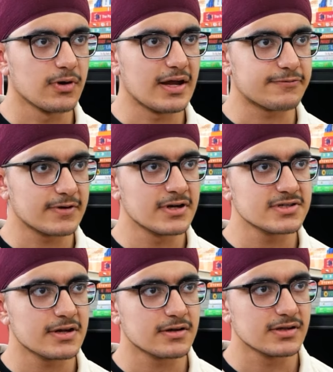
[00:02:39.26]
lieutenant
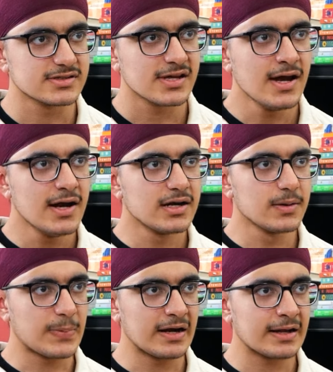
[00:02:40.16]
generals,
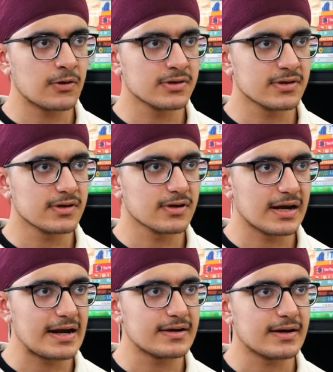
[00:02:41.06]
depending on the grade,